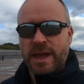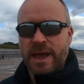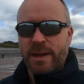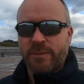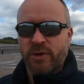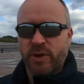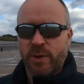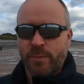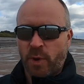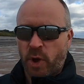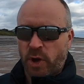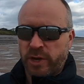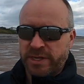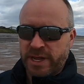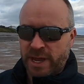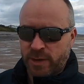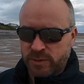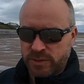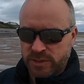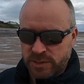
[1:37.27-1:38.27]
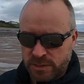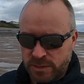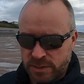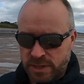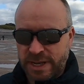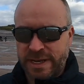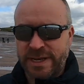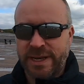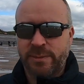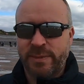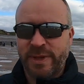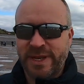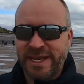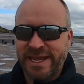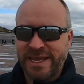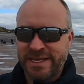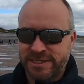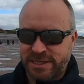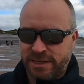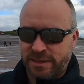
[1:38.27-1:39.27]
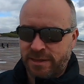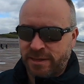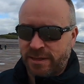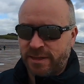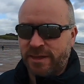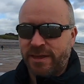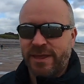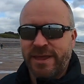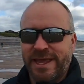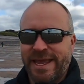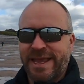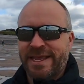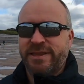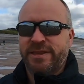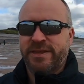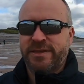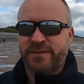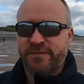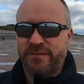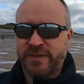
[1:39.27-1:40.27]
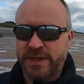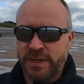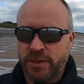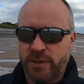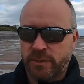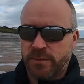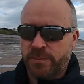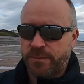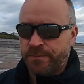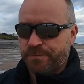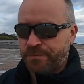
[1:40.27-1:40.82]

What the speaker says: I'm going to point out a little bit later in this video.